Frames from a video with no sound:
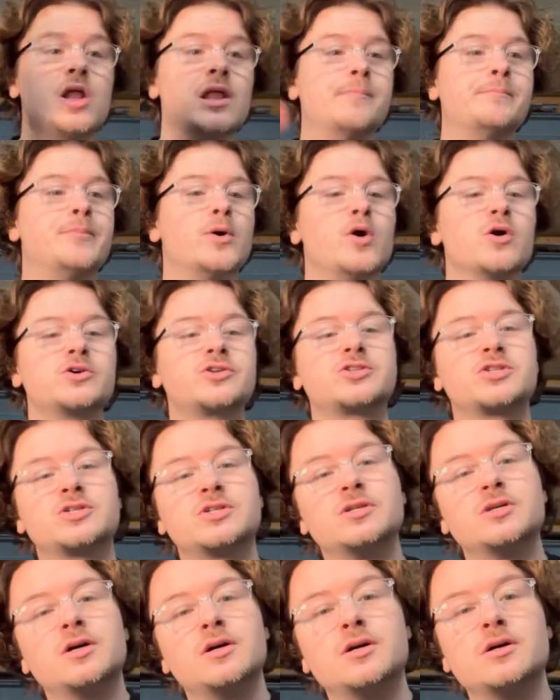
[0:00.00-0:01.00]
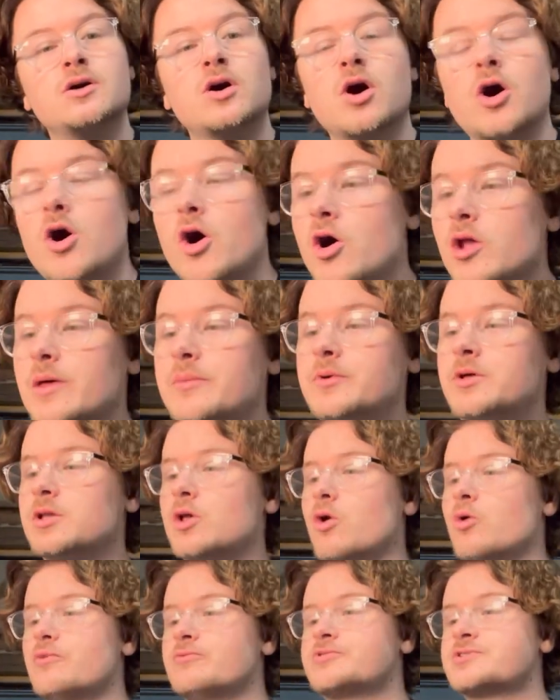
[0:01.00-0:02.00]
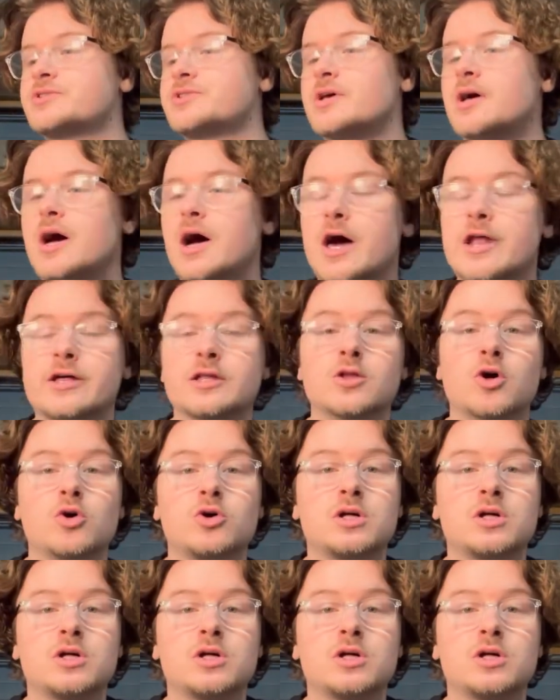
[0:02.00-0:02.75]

them books, all them clothes, and a little